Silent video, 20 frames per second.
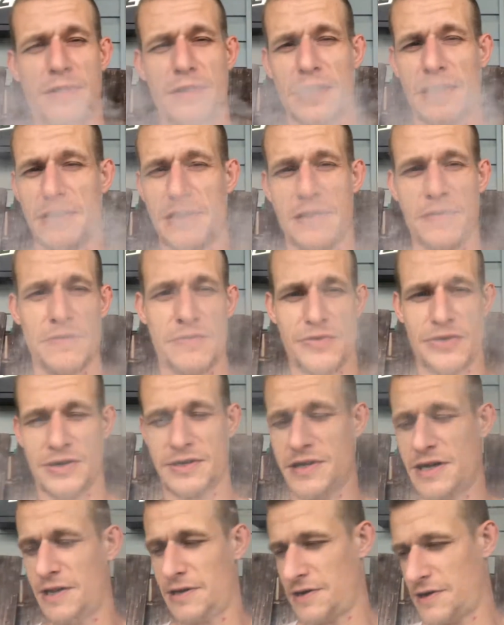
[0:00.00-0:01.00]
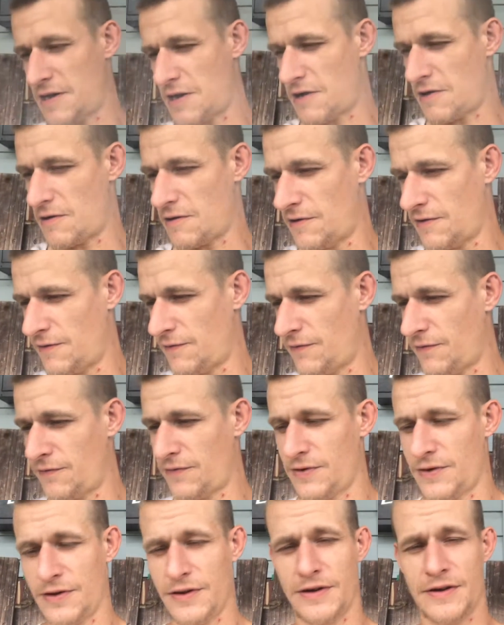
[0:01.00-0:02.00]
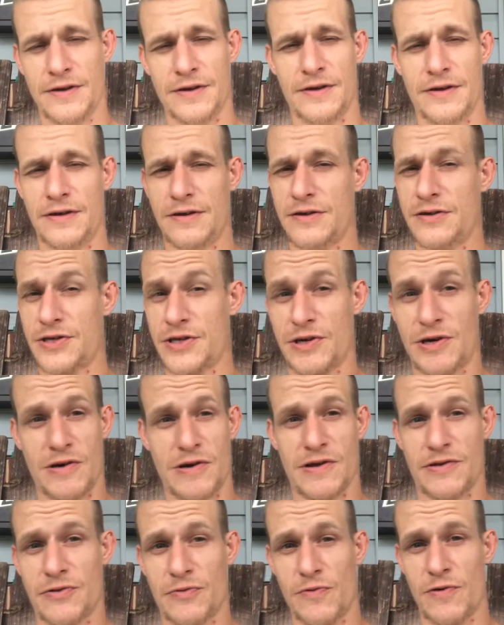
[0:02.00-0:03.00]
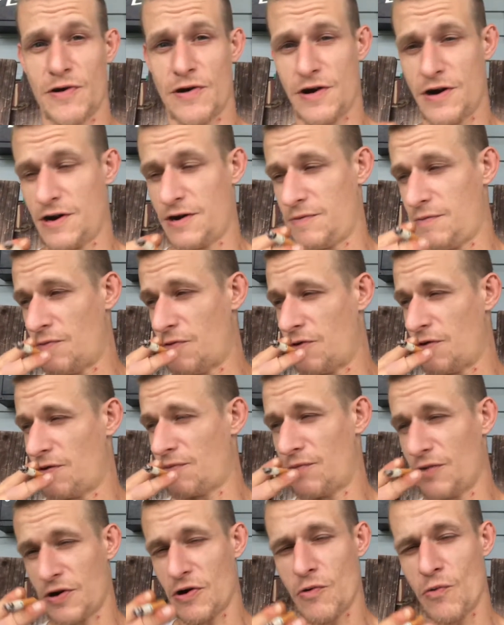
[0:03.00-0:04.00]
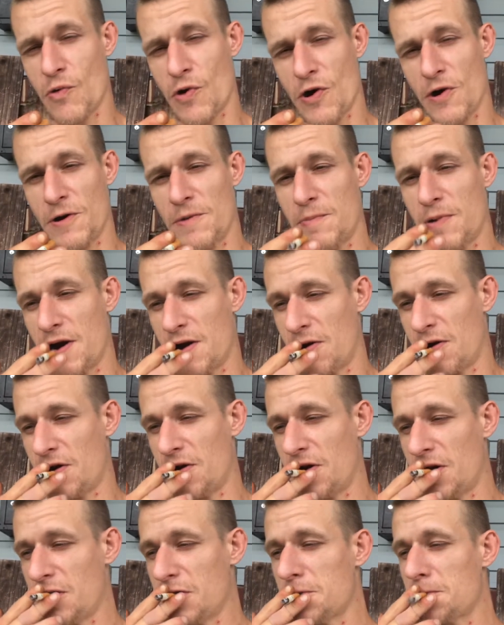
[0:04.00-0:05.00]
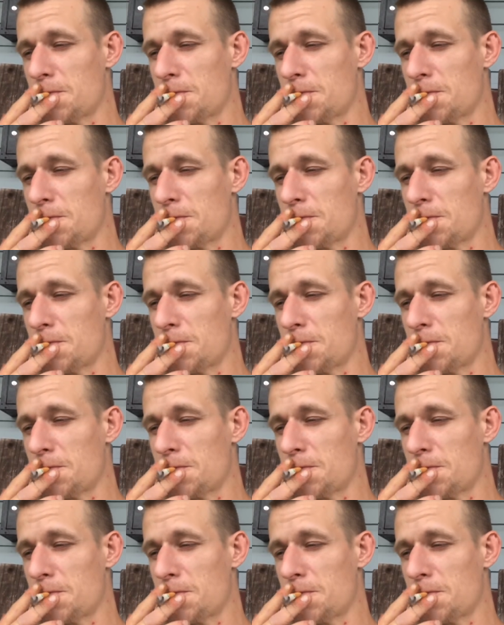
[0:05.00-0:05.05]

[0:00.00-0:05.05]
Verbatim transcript: Getting everything taken care of. So I don't have to worry anymore. I'm like a worried parent.